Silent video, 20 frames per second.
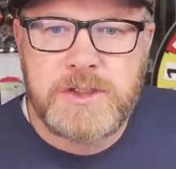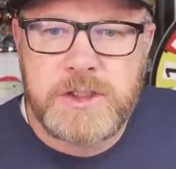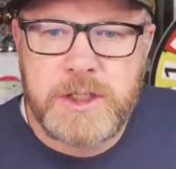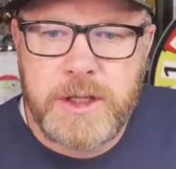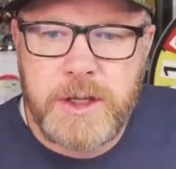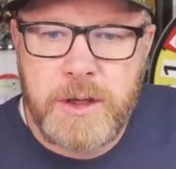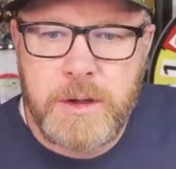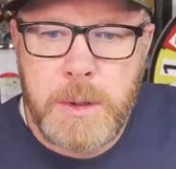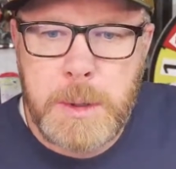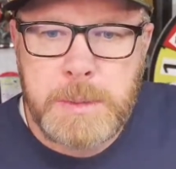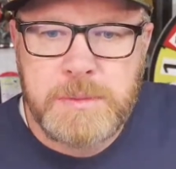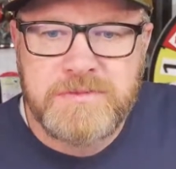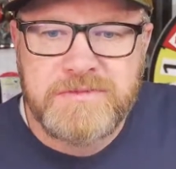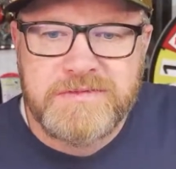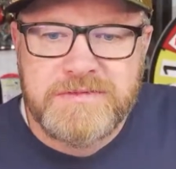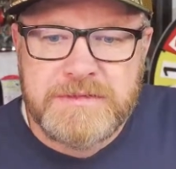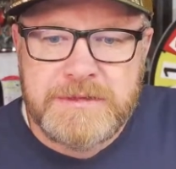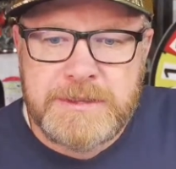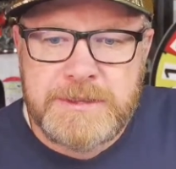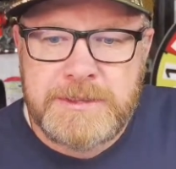So
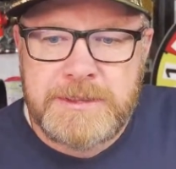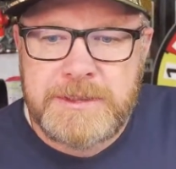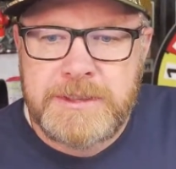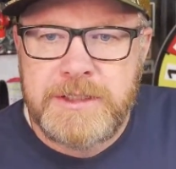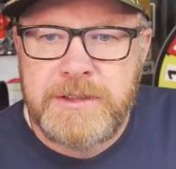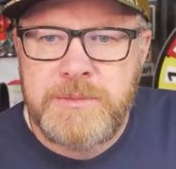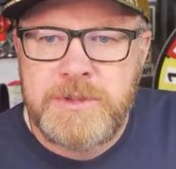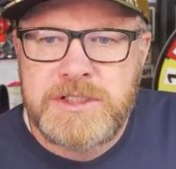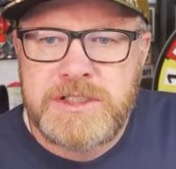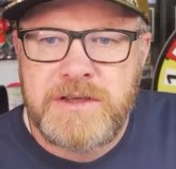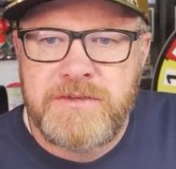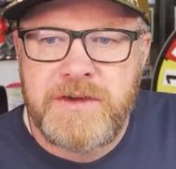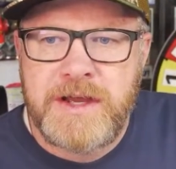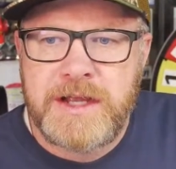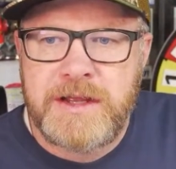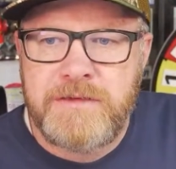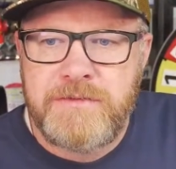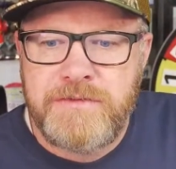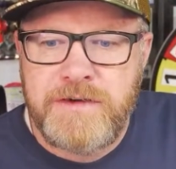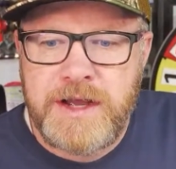let me see if
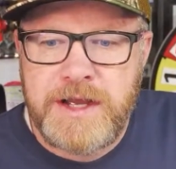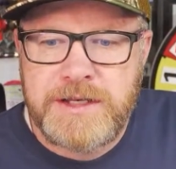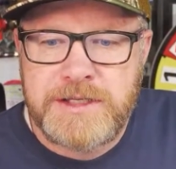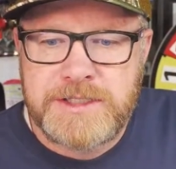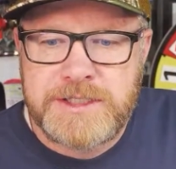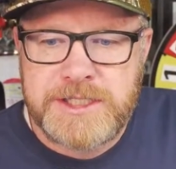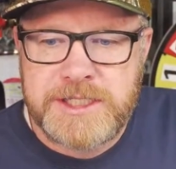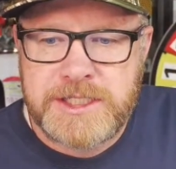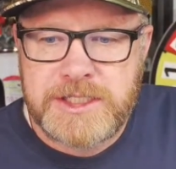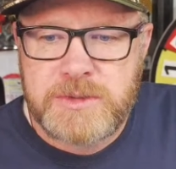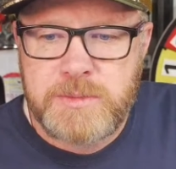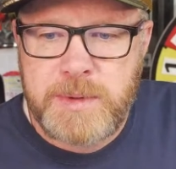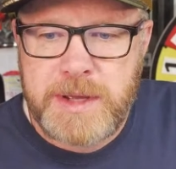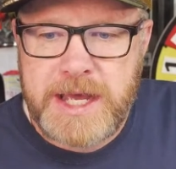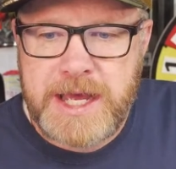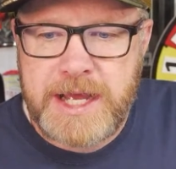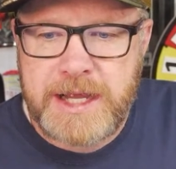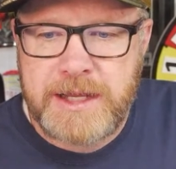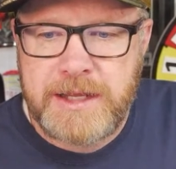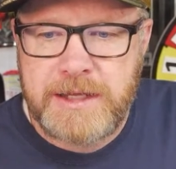I can find a six
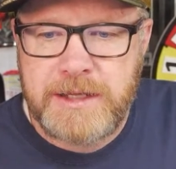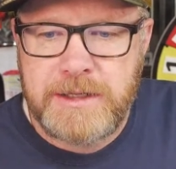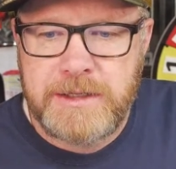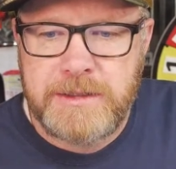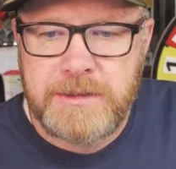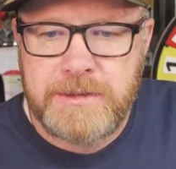pack.